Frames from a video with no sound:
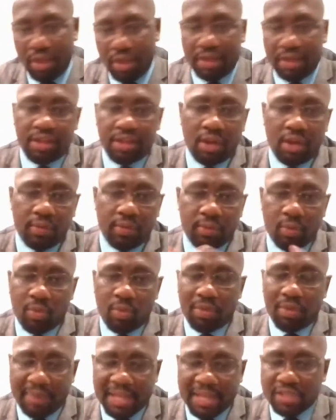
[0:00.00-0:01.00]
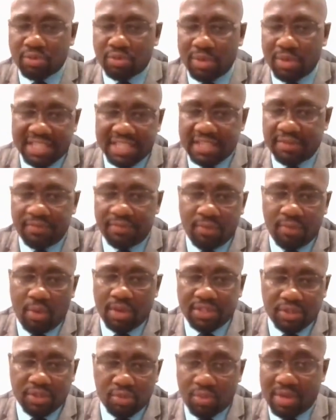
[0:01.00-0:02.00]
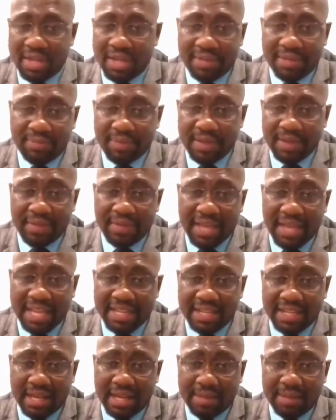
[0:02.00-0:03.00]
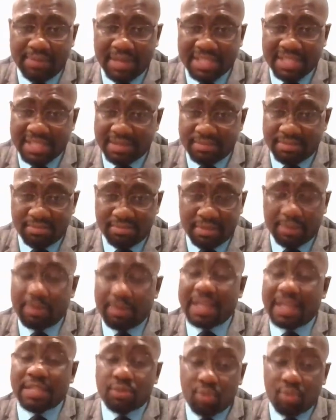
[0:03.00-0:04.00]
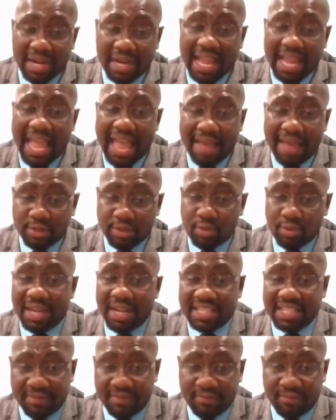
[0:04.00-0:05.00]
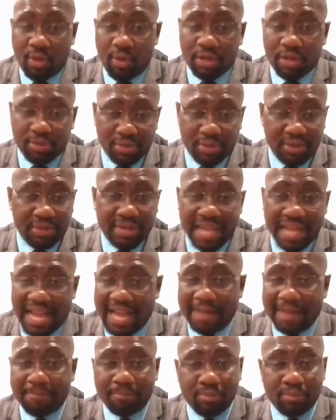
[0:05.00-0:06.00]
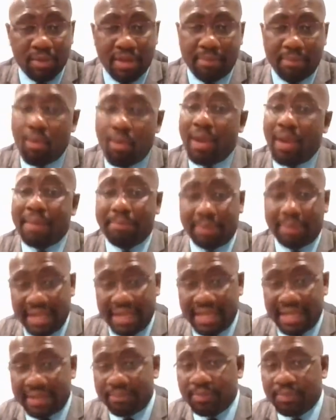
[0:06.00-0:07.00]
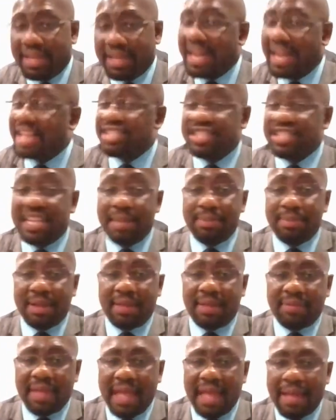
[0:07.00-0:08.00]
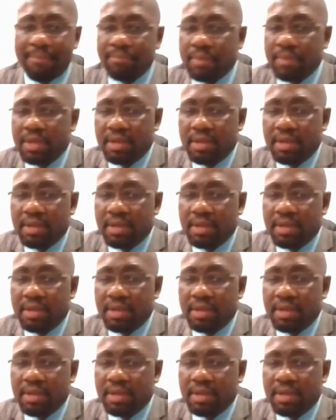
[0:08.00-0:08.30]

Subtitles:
the best one that's enforced is one that's the best one to have is one that's enforced when you die, point blank. And I just keep it at that.